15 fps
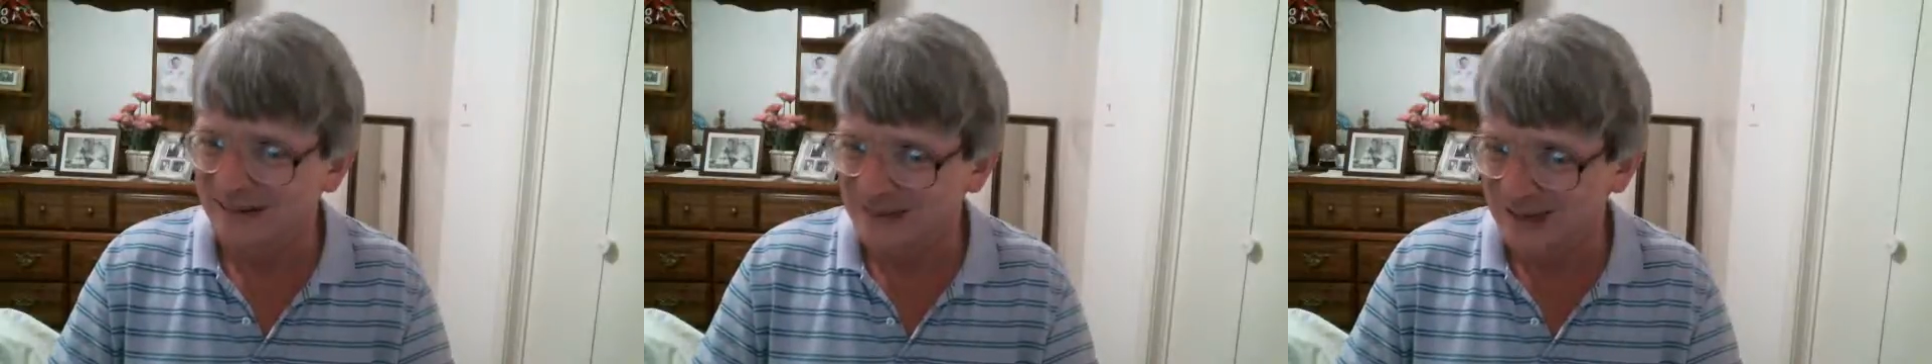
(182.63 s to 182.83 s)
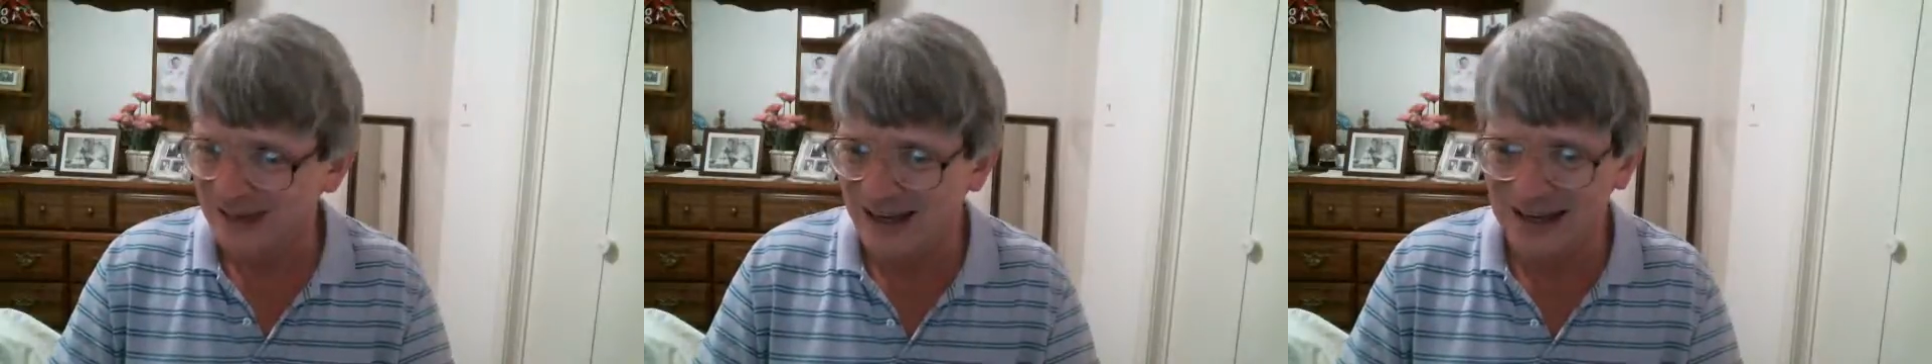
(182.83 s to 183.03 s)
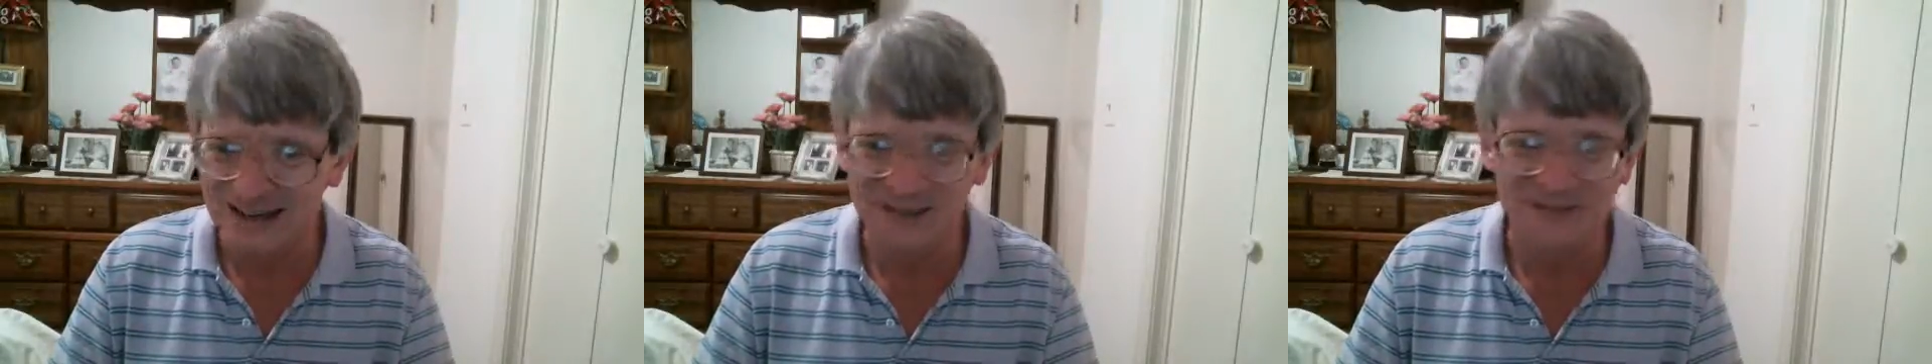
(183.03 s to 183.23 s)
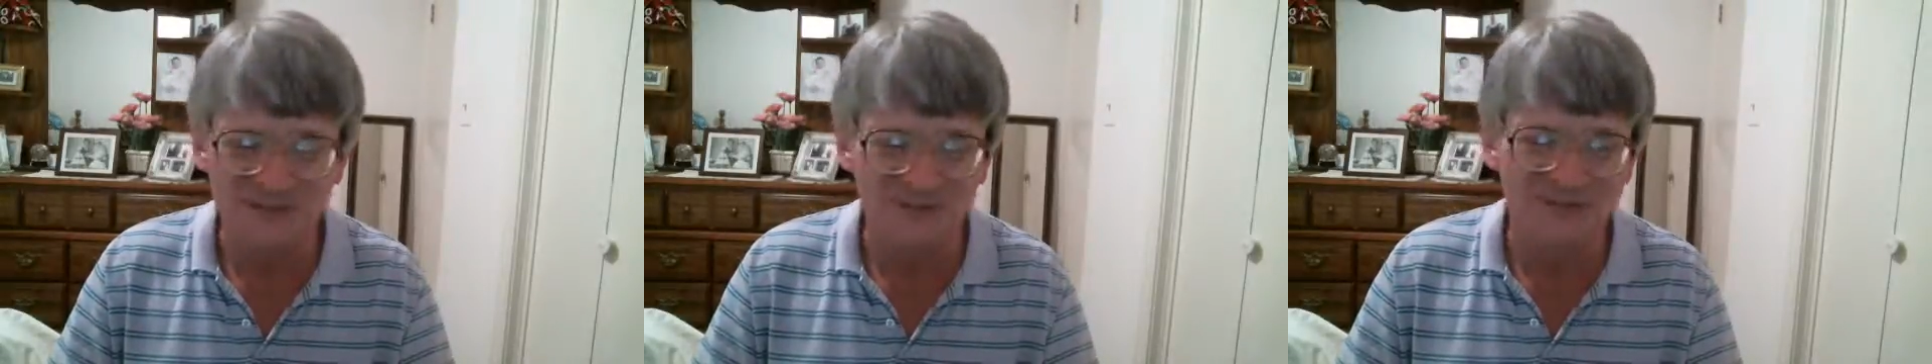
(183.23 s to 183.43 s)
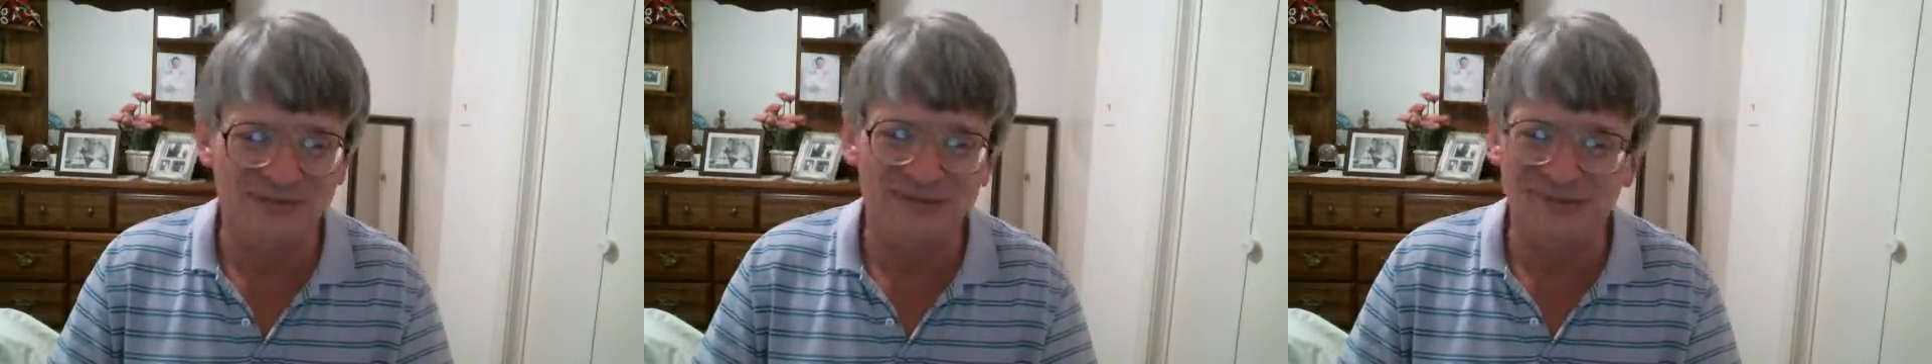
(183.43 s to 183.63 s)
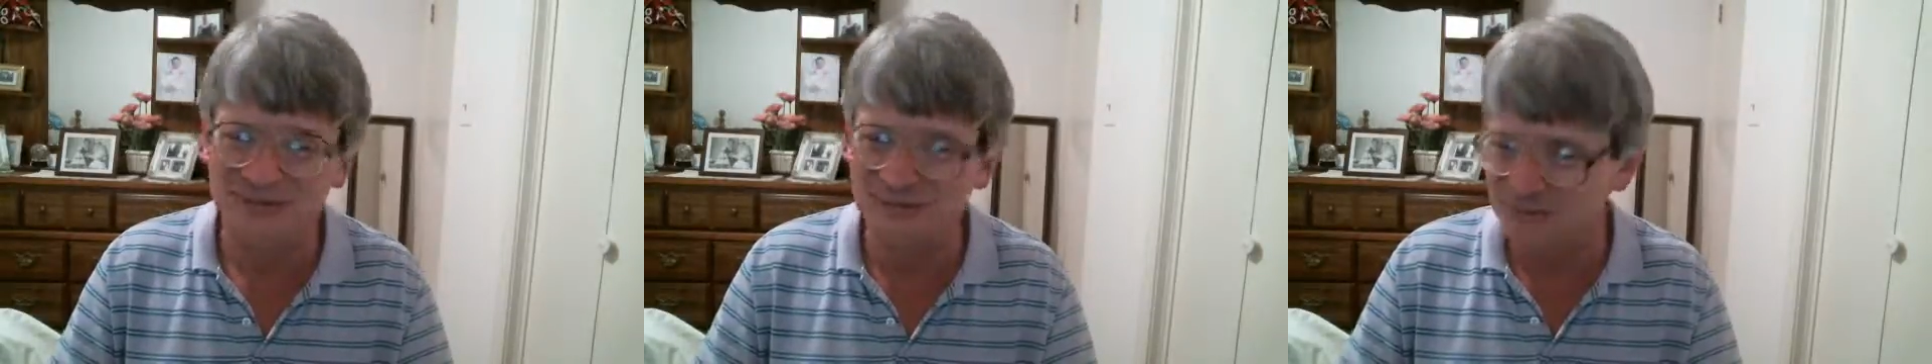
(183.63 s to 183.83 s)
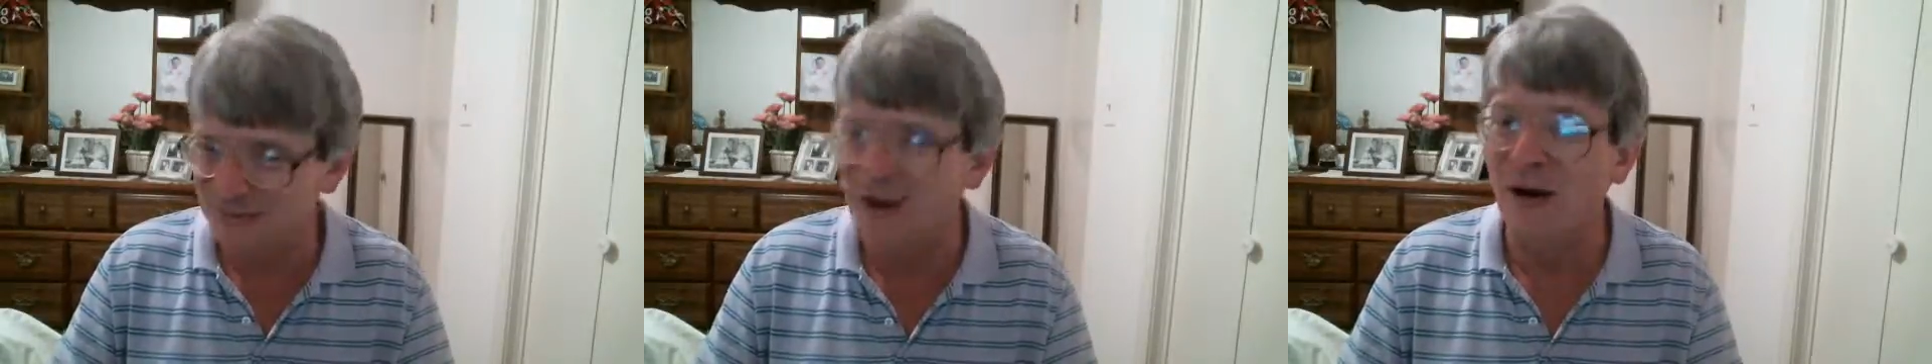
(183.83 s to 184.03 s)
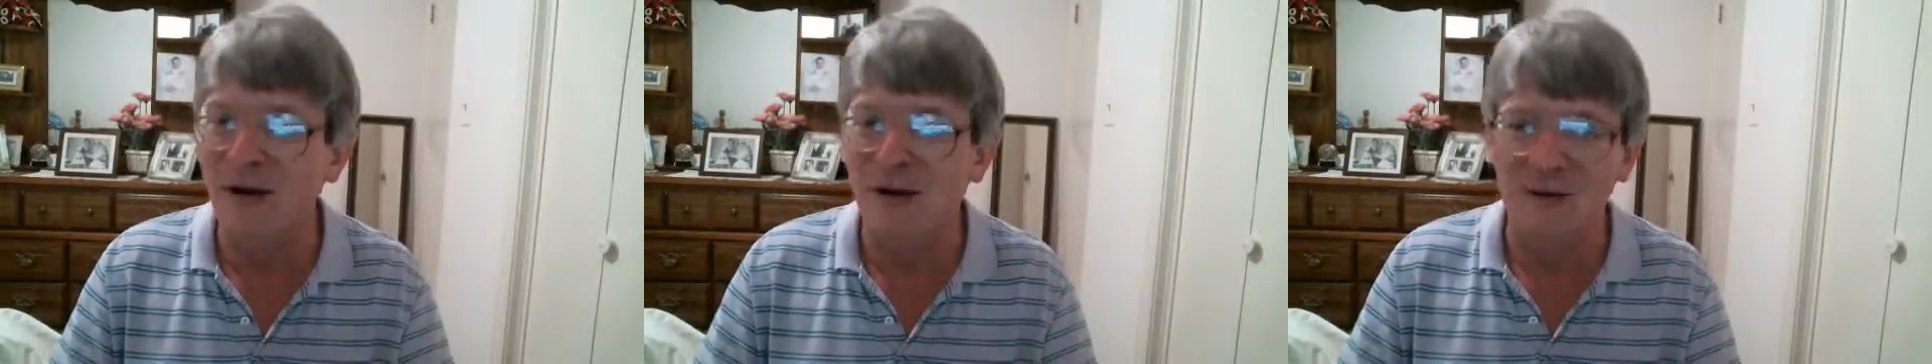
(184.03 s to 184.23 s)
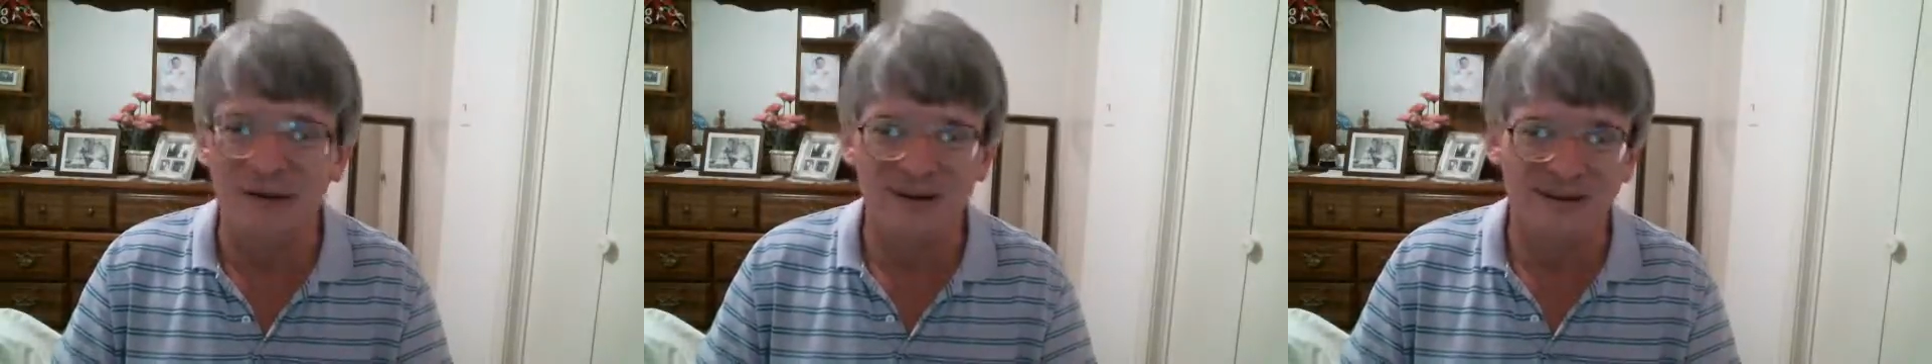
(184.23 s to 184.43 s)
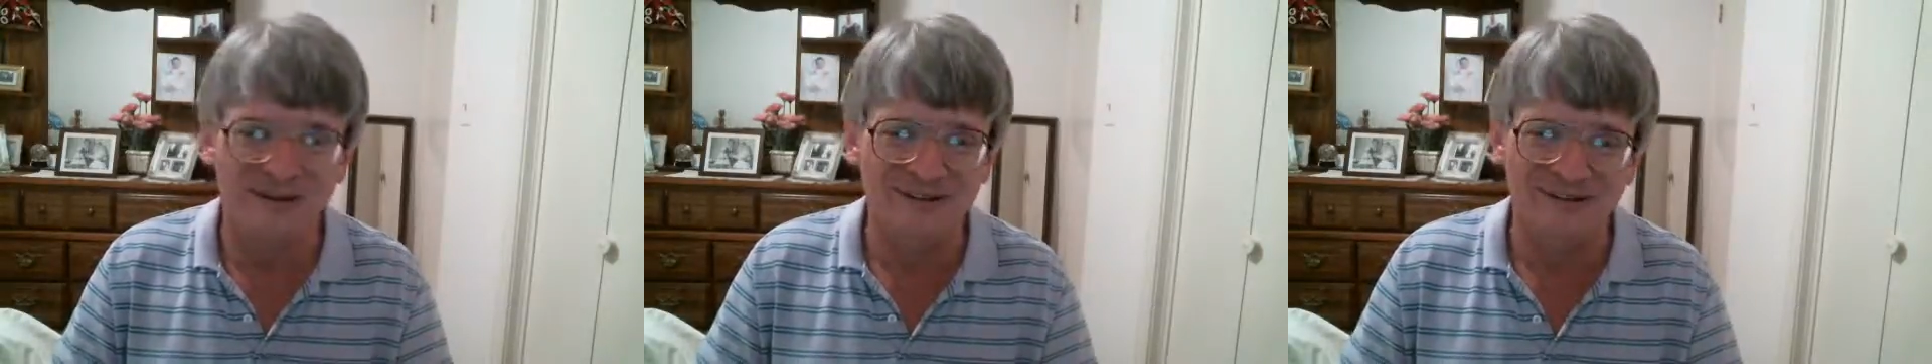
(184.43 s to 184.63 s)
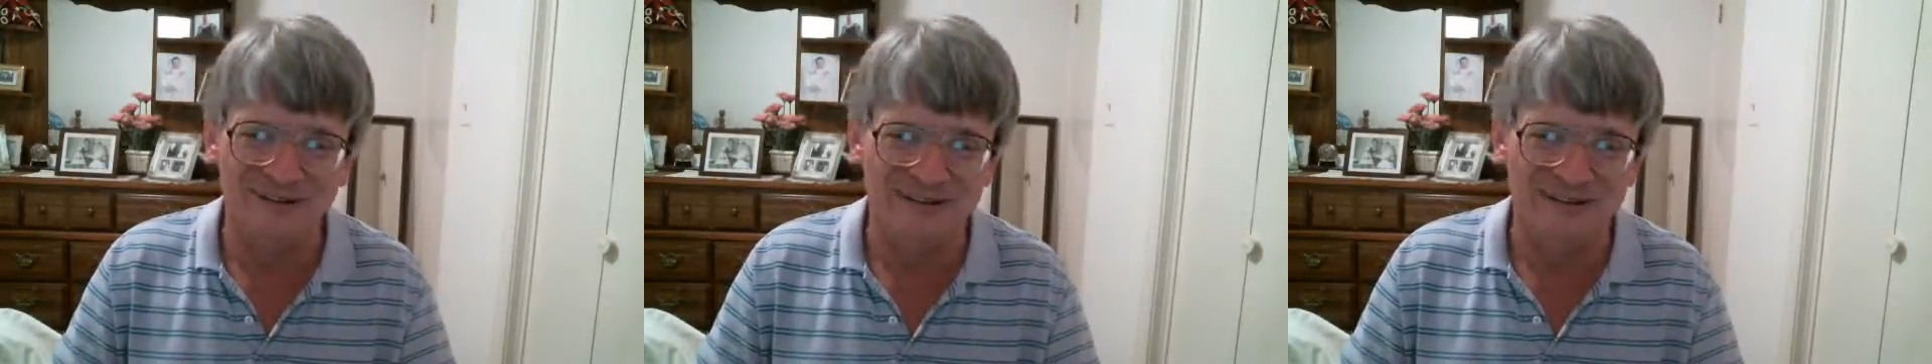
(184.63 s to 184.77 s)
it's kind of dark.